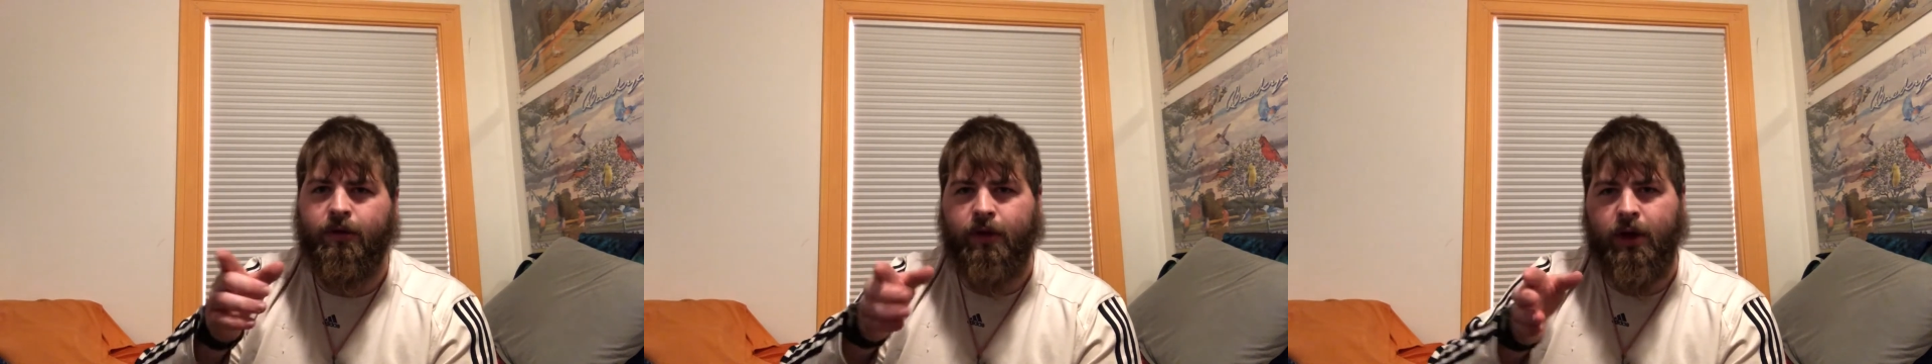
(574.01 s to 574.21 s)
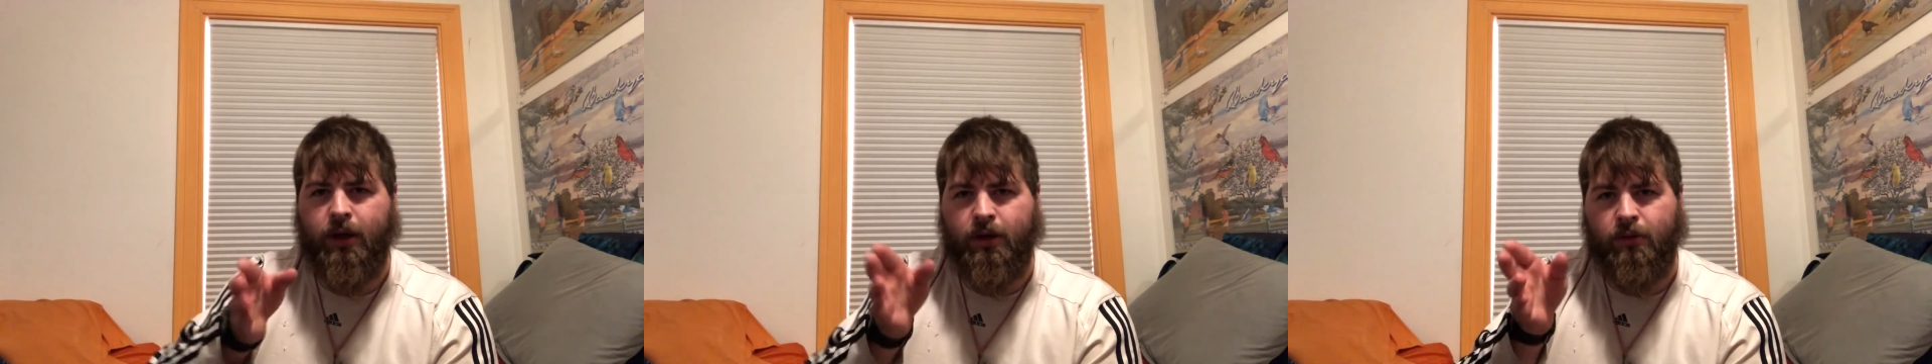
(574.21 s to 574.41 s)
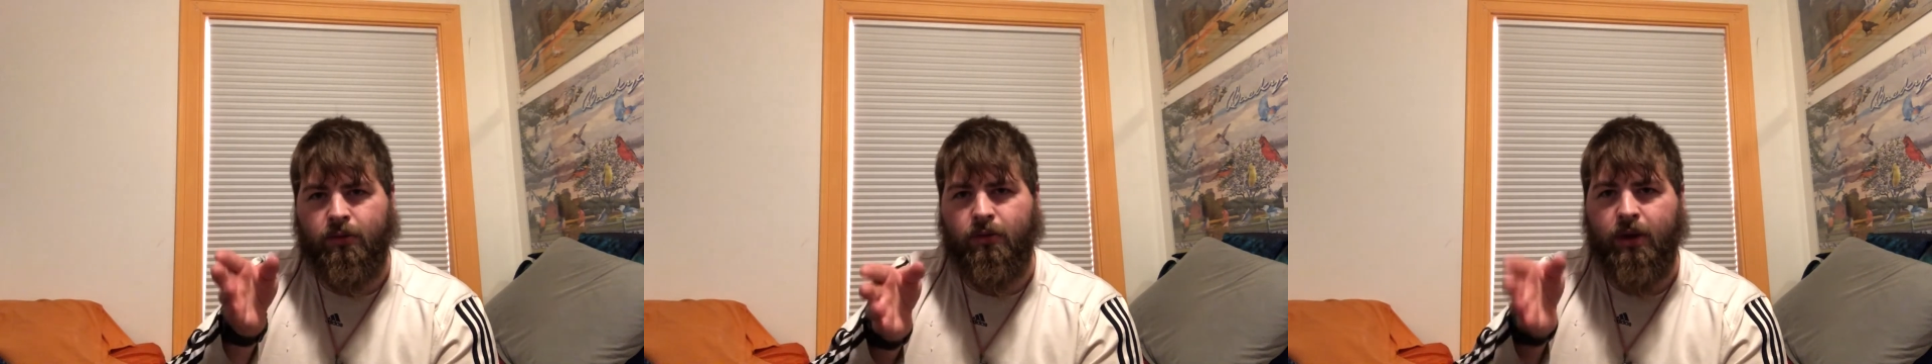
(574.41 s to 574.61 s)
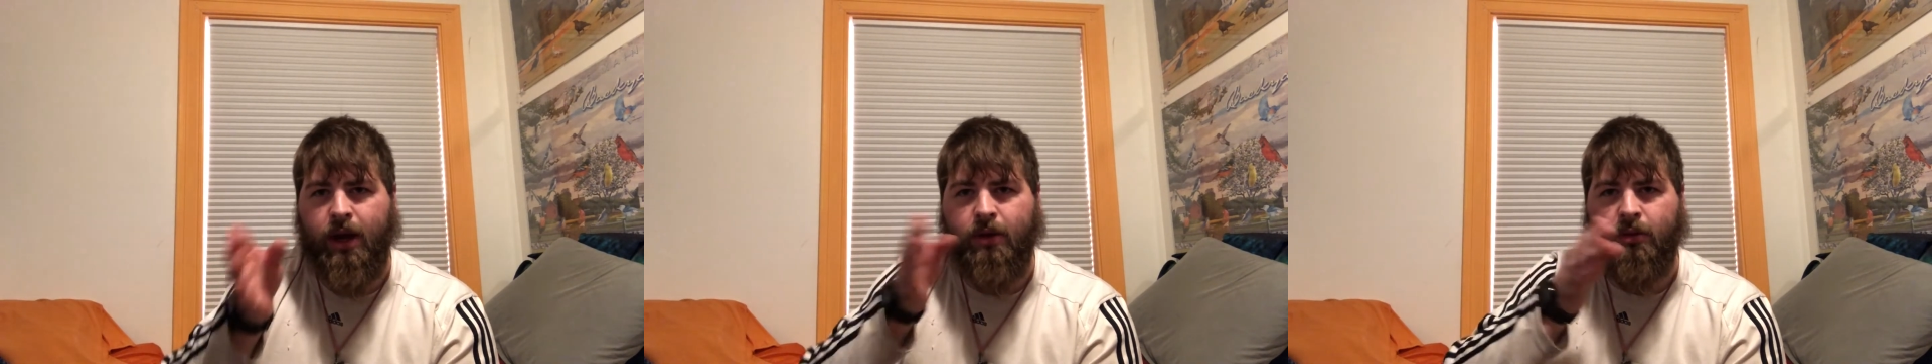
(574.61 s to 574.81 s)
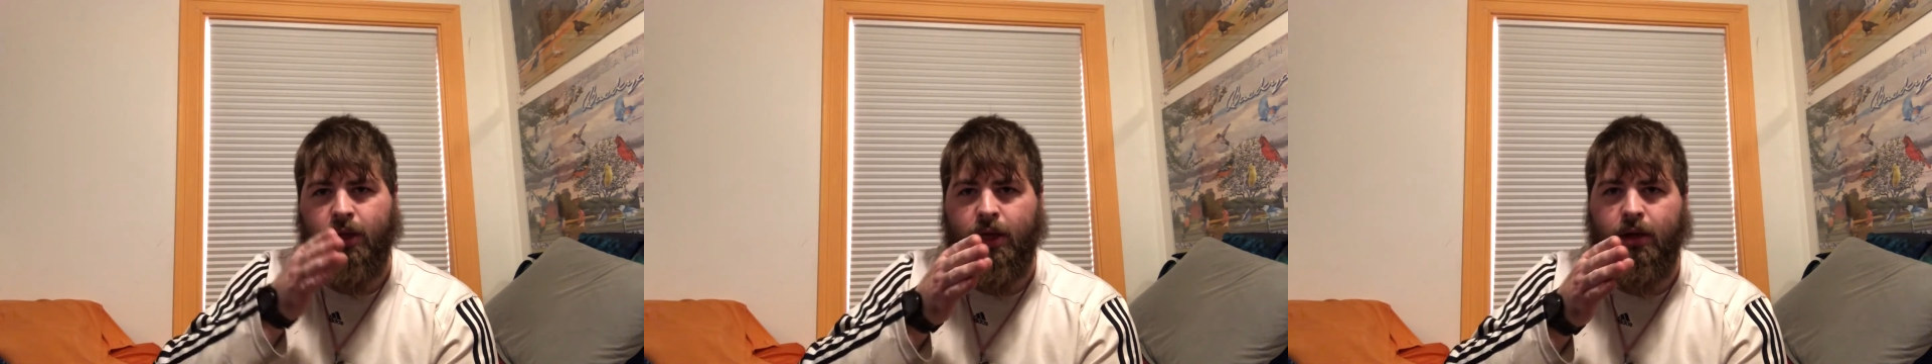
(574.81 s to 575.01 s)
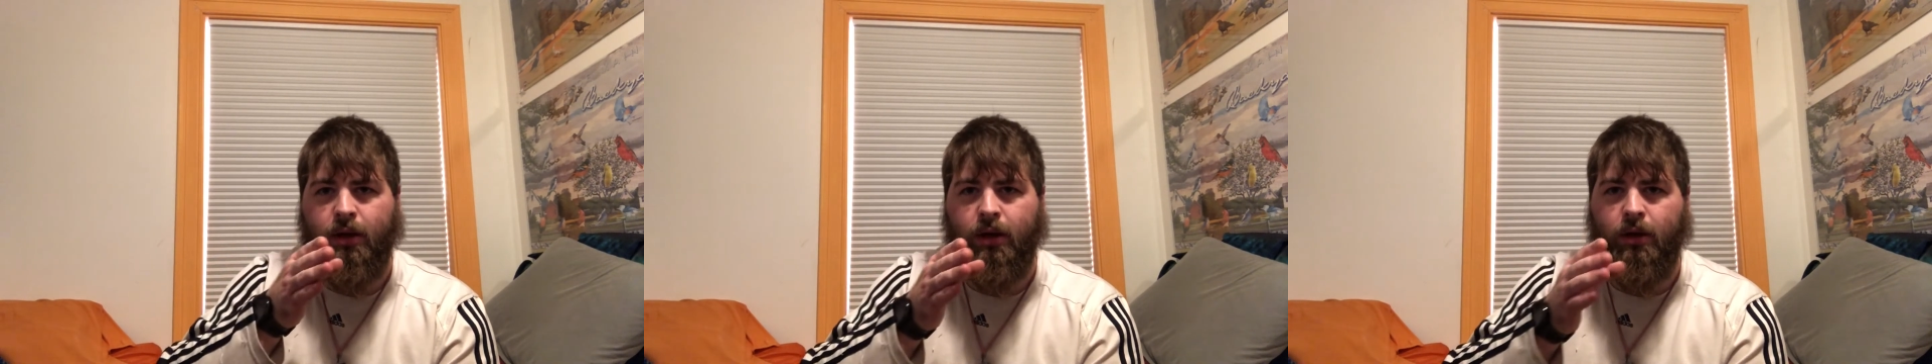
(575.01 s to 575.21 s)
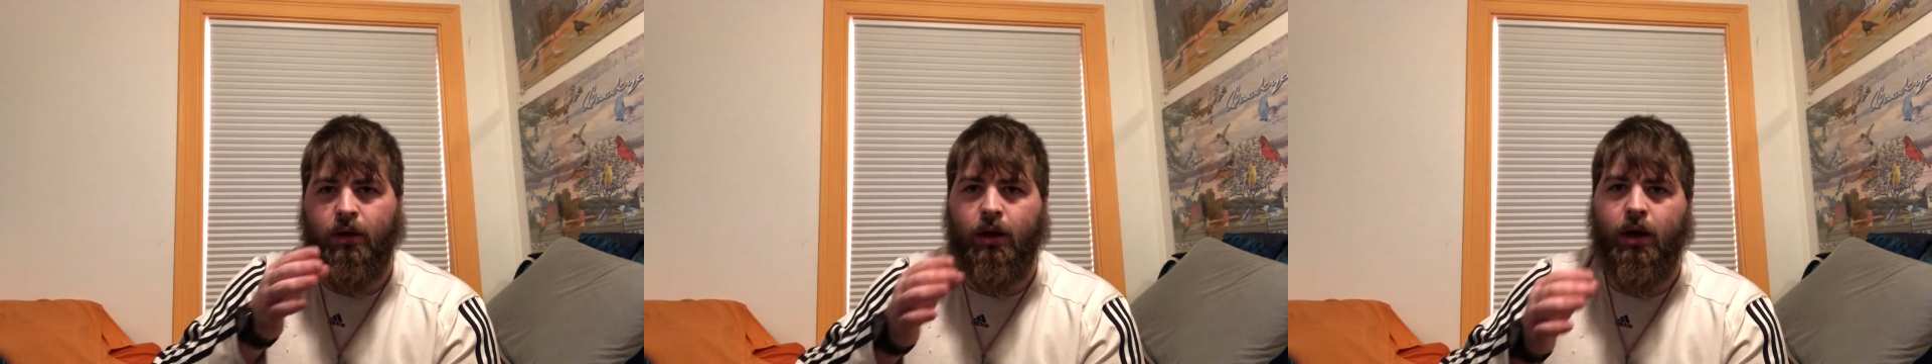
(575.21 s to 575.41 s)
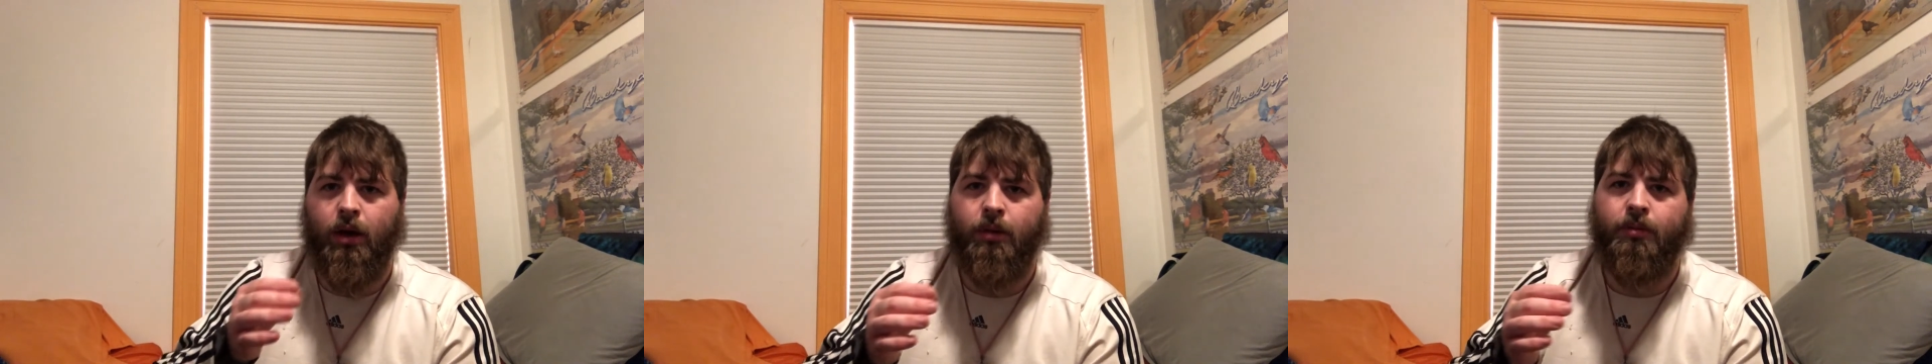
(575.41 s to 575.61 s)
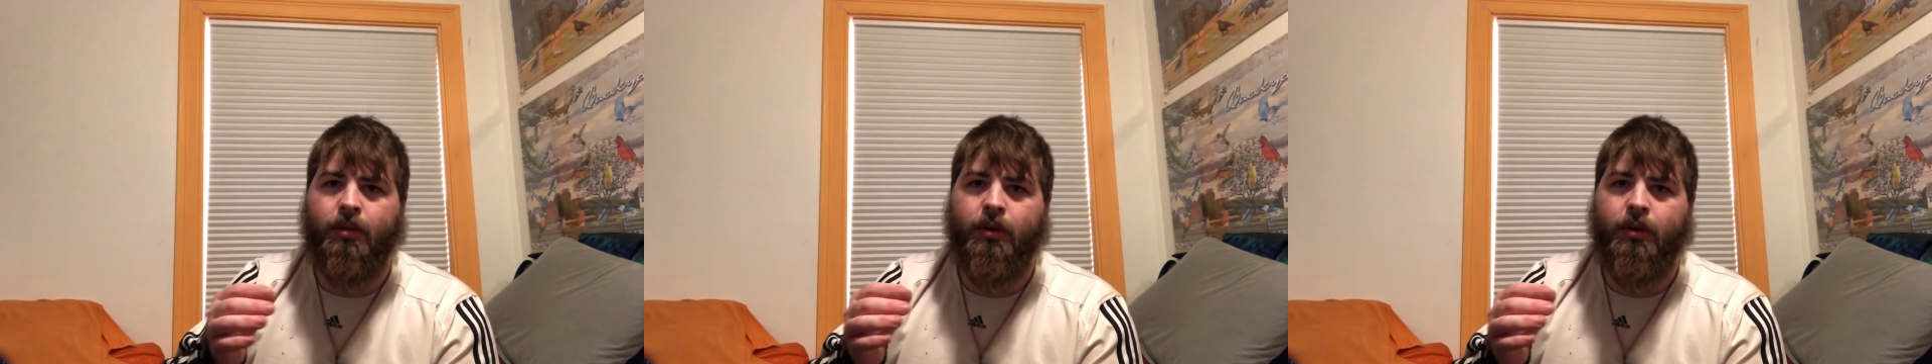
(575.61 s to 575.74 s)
I round it up,